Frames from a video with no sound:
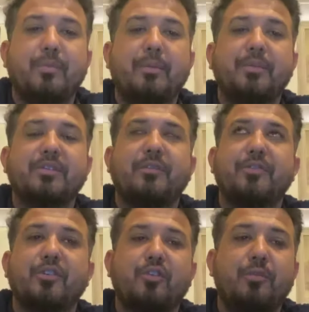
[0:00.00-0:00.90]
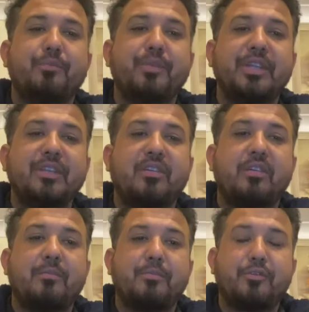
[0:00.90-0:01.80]
members of the company
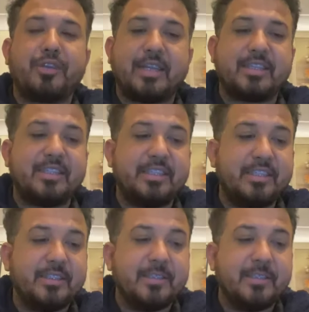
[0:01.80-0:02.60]
are protected.